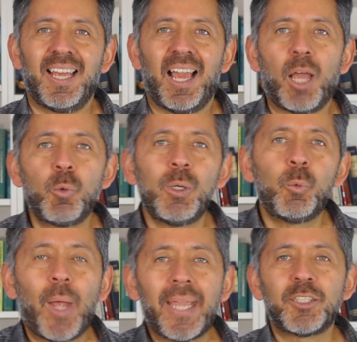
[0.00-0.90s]
I will
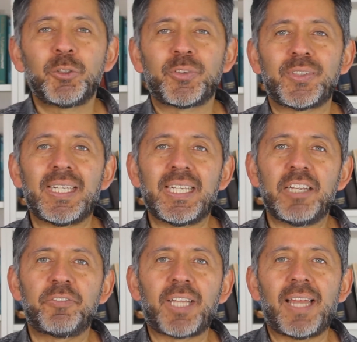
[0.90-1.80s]
wait to see
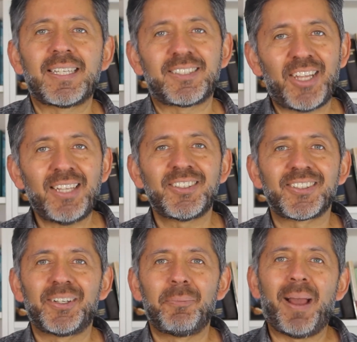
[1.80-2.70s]
if Tanya changes
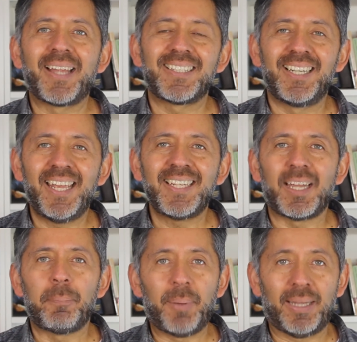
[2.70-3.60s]
her mind
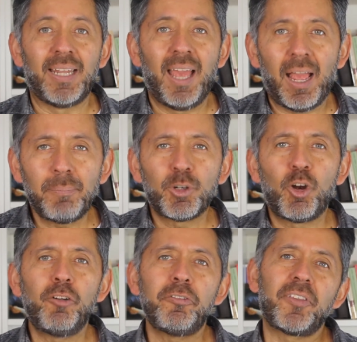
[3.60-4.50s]
later, but I'm
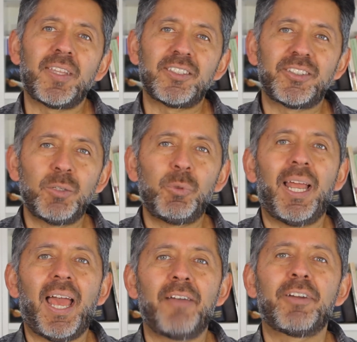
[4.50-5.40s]
confident she will
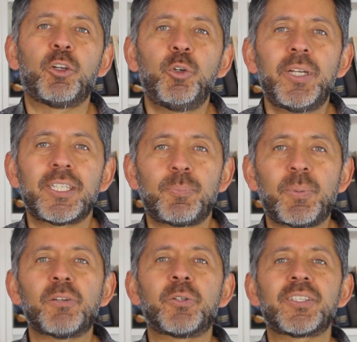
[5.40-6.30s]
have a good
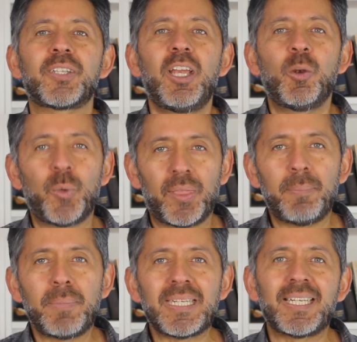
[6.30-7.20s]
experience with the
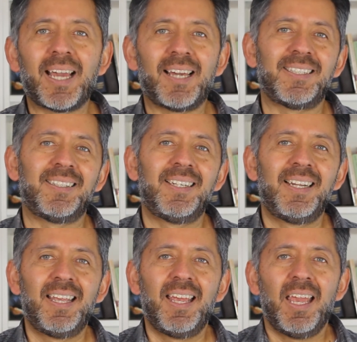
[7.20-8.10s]
mini garden.
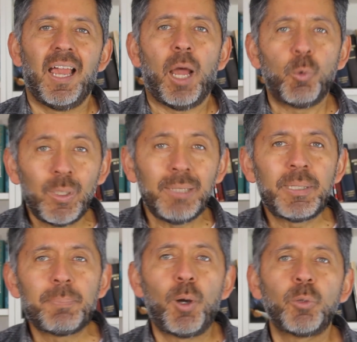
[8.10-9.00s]
I will
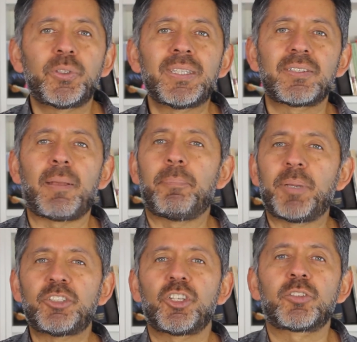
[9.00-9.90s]
be posting some
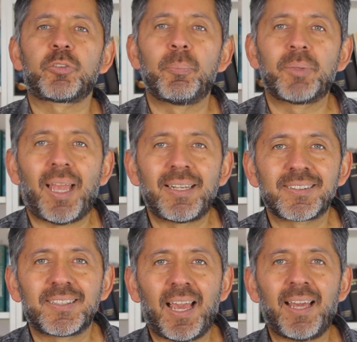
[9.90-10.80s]
pictures from
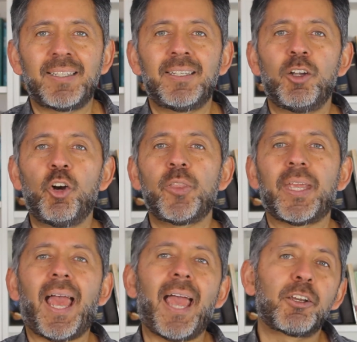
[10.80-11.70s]
Tanya's garden on the
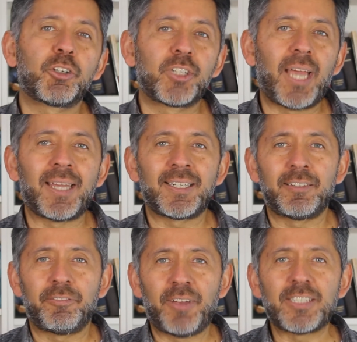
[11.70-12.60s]
HydroGarden
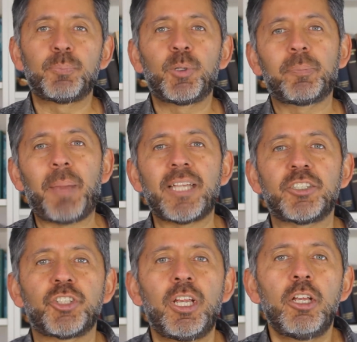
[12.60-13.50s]
Facebook page,